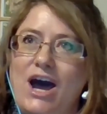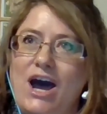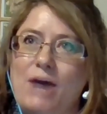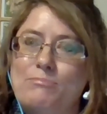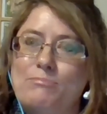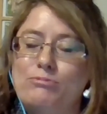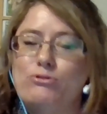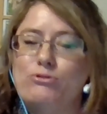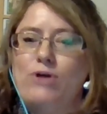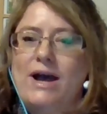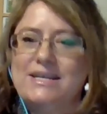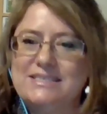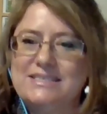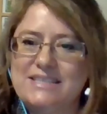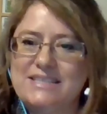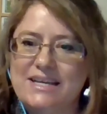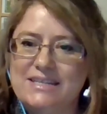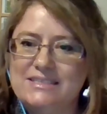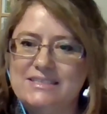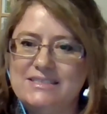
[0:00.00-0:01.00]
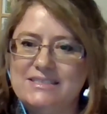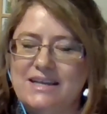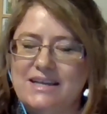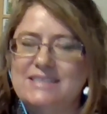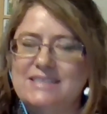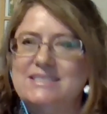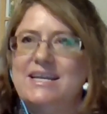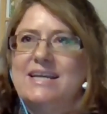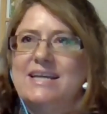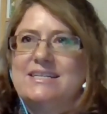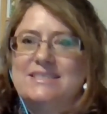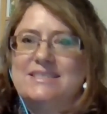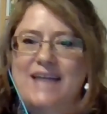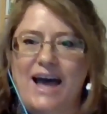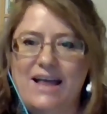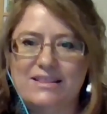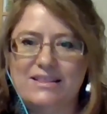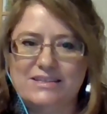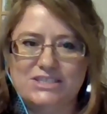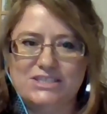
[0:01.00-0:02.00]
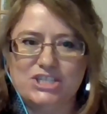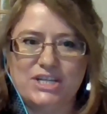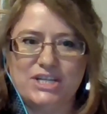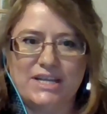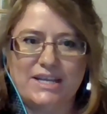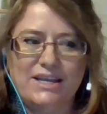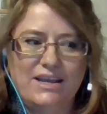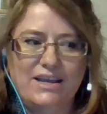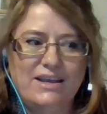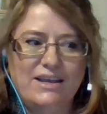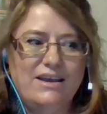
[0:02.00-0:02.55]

a process, a technology,